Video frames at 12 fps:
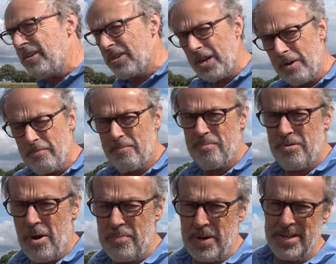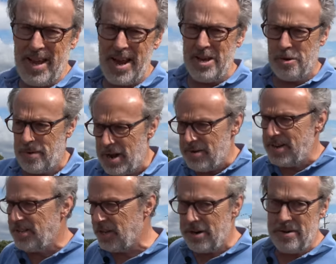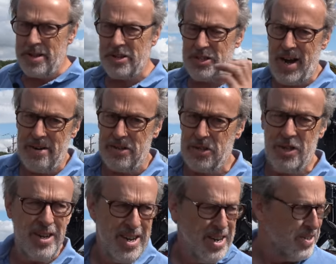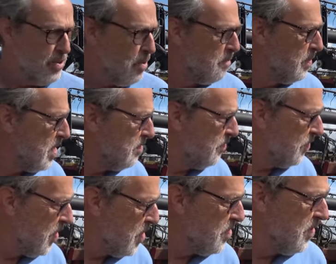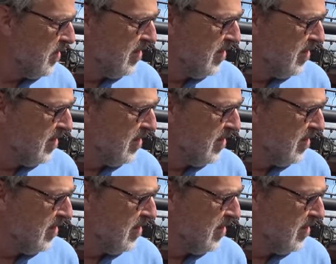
it was a proper gale blowing, so the showers sort of blow through.